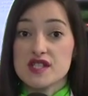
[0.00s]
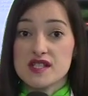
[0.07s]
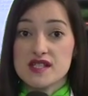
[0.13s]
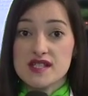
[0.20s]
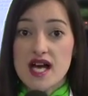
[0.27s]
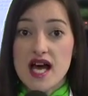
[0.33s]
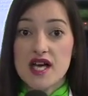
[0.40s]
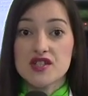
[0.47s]

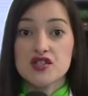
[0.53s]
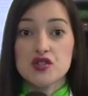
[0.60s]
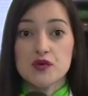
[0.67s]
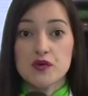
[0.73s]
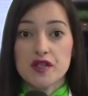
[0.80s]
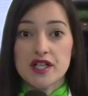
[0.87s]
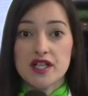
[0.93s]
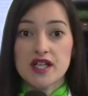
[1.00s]
designed to
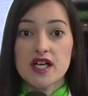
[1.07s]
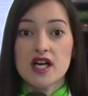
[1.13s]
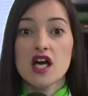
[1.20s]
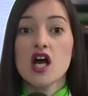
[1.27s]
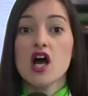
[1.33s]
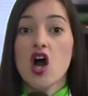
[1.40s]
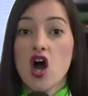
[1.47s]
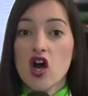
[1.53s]
work
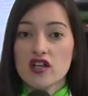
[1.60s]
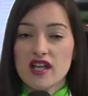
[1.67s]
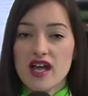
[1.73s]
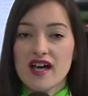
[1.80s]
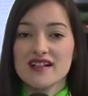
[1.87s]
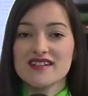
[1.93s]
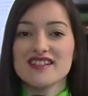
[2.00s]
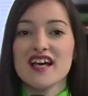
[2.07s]

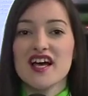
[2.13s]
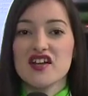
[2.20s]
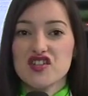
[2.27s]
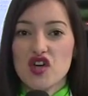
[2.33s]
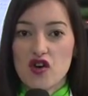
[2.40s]
online and